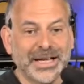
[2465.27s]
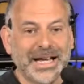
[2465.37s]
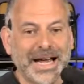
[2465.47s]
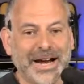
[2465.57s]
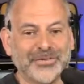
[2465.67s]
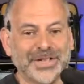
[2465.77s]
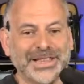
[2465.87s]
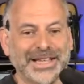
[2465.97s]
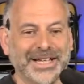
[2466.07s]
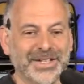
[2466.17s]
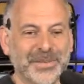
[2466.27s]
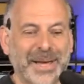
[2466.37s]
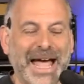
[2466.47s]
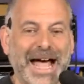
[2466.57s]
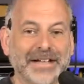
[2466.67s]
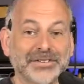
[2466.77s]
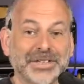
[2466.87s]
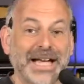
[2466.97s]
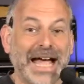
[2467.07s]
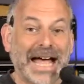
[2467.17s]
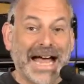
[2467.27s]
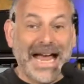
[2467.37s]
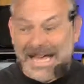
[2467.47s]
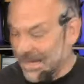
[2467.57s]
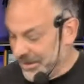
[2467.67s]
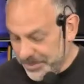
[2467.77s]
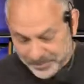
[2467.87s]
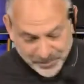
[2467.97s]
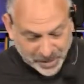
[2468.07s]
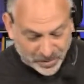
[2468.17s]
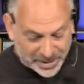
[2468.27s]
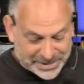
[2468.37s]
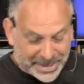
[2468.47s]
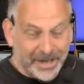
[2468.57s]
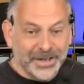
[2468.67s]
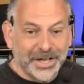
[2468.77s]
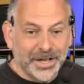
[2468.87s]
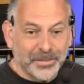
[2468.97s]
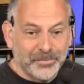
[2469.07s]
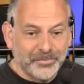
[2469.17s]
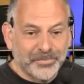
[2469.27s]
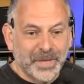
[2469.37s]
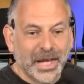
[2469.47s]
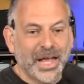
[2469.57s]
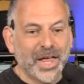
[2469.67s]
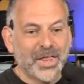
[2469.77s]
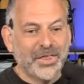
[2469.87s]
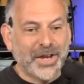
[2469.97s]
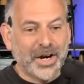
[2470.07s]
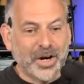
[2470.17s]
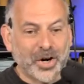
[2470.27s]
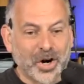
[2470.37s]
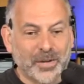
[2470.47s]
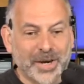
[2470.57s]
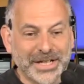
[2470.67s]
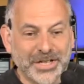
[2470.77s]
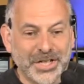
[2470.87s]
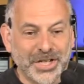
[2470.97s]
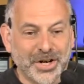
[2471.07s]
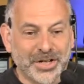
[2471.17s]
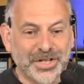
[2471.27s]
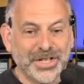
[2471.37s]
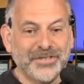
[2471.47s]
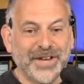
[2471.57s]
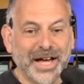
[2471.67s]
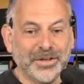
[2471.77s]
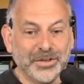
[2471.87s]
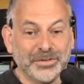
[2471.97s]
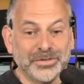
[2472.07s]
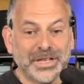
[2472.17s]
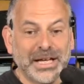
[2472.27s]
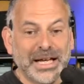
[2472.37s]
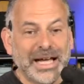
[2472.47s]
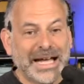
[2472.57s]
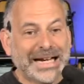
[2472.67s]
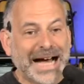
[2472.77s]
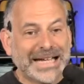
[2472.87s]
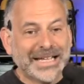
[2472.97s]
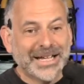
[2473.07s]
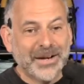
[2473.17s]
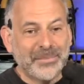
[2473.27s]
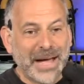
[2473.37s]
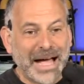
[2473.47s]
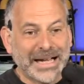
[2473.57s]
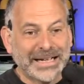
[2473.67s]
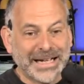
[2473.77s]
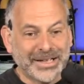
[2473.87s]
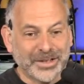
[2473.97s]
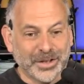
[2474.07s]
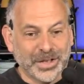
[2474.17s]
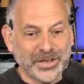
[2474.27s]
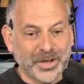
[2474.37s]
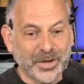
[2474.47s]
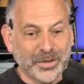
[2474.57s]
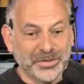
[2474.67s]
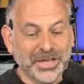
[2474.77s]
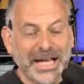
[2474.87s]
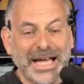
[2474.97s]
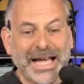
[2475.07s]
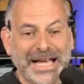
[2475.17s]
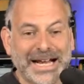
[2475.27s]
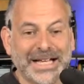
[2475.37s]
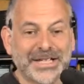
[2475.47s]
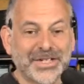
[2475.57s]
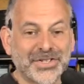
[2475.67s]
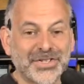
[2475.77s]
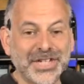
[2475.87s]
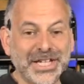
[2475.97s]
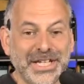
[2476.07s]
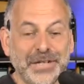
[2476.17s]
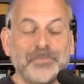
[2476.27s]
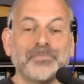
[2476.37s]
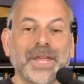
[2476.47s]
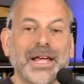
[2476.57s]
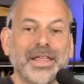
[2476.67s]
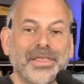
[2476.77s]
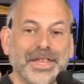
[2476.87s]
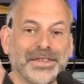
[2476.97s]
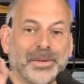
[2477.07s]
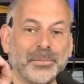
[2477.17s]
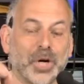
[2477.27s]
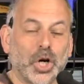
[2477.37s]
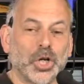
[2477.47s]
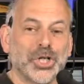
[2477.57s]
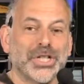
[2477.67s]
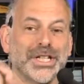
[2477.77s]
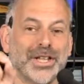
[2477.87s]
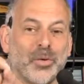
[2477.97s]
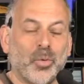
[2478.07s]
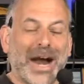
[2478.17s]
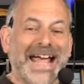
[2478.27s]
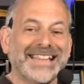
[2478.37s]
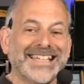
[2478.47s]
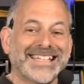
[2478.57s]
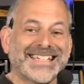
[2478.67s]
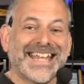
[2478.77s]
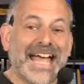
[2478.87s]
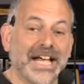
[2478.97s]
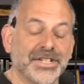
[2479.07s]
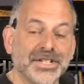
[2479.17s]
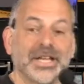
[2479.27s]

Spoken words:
everything is a pass. And right down here, there are my TRC values. And I can come back and I can look at those and I can see that the person that ran this test